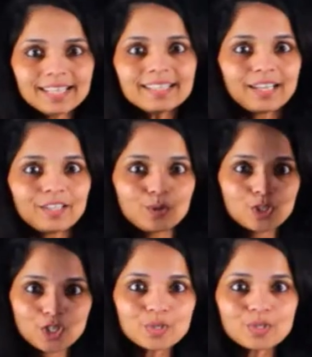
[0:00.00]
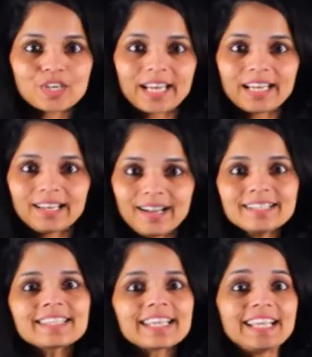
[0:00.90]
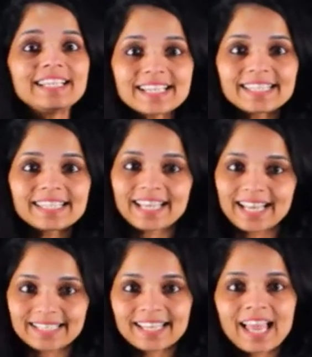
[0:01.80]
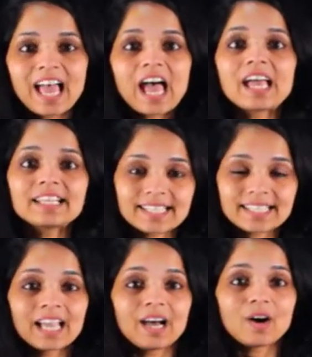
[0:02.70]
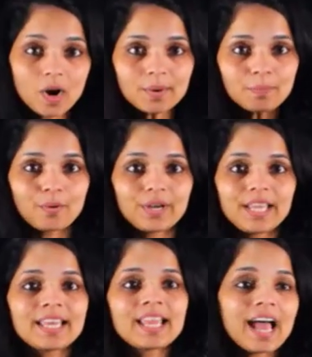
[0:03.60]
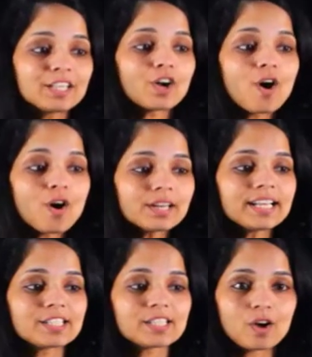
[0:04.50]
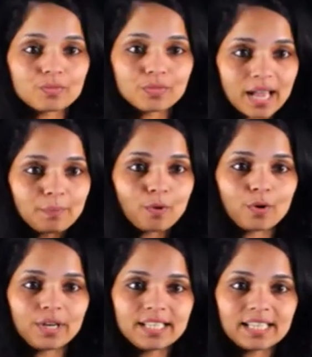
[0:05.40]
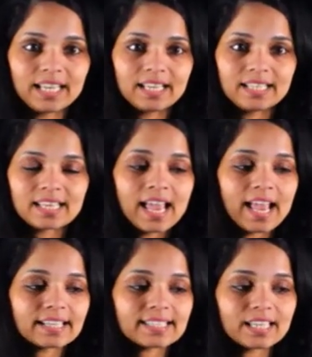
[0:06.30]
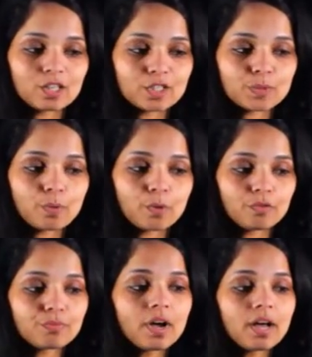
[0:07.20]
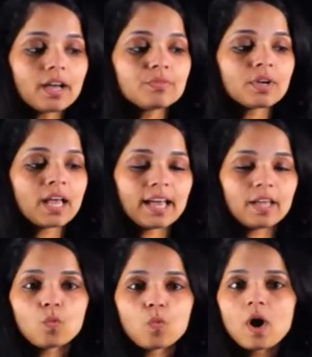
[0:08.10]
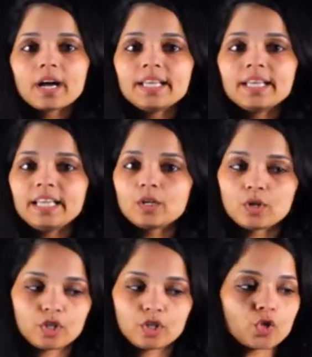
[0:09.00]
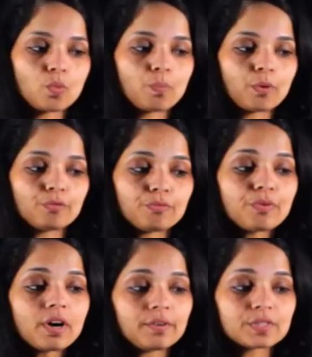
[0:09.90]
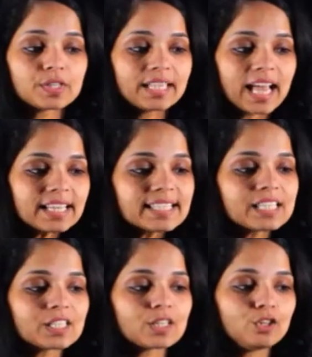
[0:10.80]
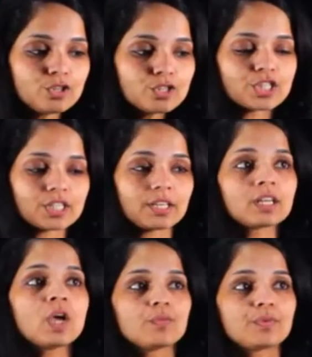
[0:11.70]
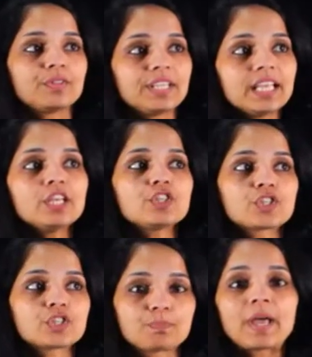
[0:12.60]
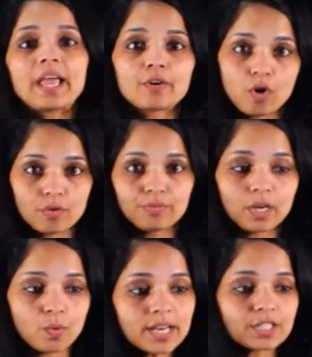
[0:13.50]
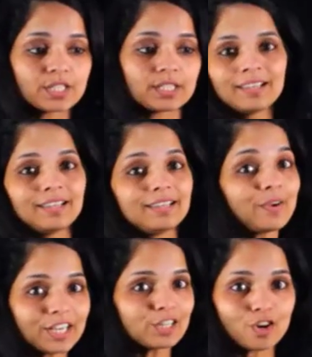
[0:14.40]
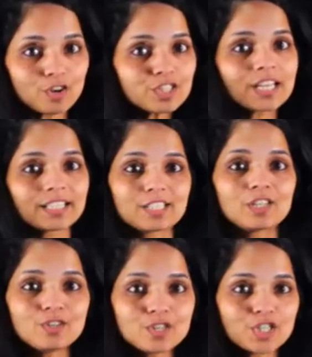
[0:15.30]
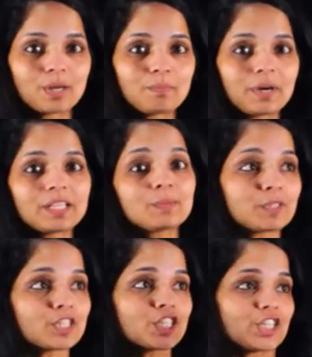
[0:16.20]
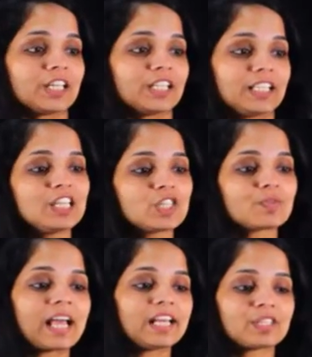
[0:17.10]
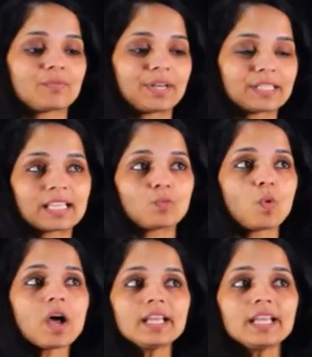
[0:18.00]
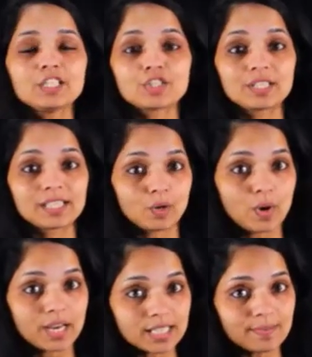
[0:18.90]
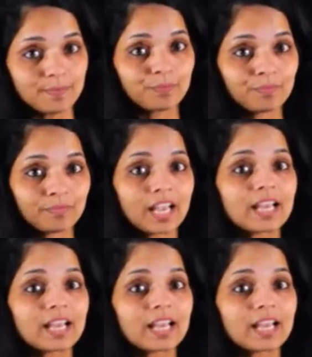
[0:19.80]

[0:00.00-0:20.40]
that those two straight lines intersect at one point, and the coordinates of that point is x equals 0.5 and y equals 2.5. So that's a solution for this pair of equations. Now you can cross-check the solution by substituting these values of x and y into this equation and